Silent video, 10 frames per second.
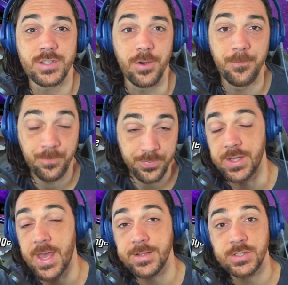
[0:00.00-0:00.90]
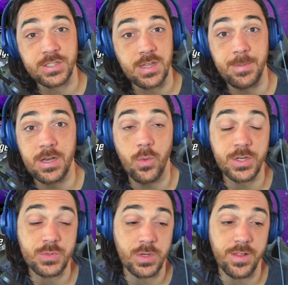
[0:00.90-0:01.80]
So yeah. So just let me know
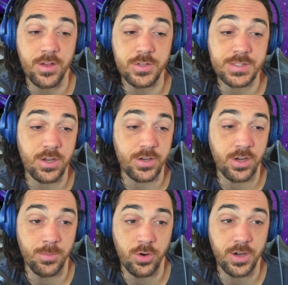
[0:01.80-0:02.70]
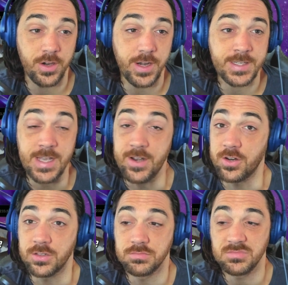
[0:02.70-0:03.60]
which one of those you're more excited
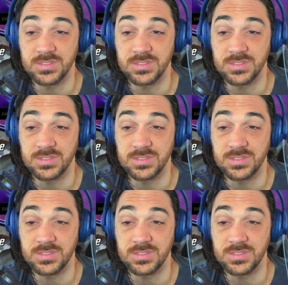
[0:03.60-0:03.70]
or